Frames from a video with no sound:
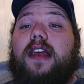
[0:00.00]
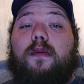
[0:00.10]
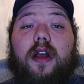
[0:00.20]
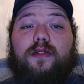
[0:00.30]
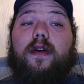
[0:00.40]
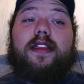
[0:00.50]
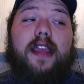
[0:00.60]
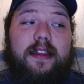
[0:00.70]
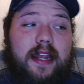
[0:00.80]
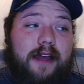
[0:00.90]
works. One
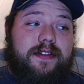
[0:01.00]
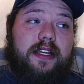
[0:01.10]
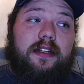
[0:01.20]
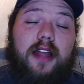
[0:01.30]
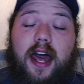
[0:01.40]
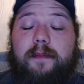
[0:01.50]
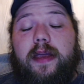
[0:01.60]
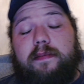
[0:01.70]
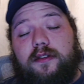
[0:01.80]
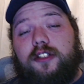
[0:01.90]
thing that I've seen a lot of
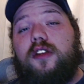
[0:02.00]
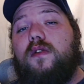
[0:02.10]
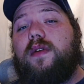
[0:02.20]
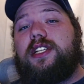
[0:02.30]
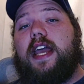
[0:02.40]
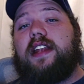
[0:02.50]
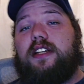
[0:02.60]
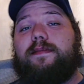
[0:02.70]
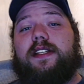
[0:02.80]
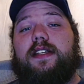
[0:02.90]
people do with
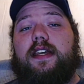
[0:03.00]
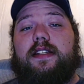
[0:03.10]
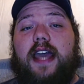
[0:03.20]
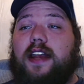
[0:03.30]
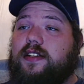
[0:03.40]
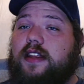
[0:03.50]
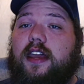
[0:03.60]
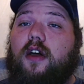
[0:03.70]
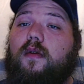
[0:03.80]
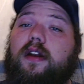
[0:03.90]
ChatGPT is actually they
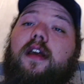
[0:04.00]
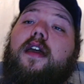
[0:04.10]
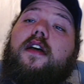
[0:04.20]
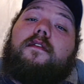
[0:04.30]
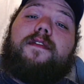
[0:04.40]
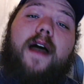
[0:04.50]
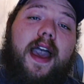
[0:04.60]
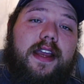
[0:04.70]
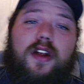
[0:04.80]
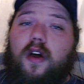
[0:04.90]
go and
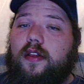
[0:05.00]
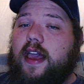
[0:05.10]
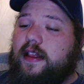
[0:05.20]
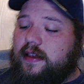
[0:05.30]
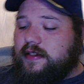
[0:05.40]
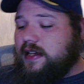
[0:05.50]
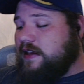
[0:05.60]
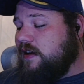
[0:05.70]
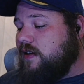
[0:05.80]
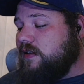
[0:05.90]
find all, like, let's say
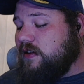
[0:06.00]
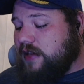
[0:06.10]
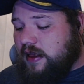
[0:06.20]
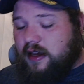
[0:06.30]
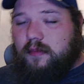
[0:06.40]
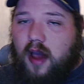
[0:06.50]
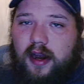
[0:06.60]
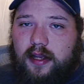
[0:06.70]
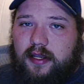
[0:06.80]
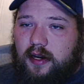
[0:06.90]
they're selling a
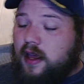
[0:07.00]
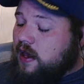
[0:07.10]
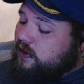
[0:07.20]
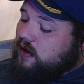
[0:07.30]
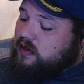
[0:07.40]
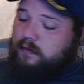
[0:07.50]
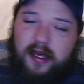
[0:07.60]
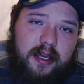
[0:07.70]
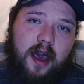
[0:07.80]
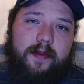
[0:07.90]
product and there's a
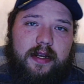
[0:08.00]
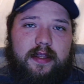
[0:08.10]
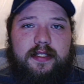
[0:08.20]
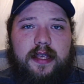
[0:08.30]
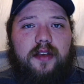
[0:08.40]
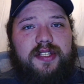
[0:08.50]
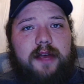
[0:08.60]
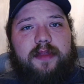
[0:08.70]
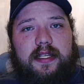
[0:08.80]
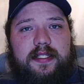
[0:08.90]
big company that sells
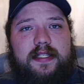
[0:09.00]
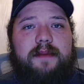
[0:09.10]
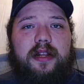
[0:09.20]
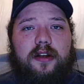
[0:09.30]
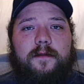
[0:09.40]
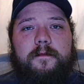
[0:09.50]
something similar.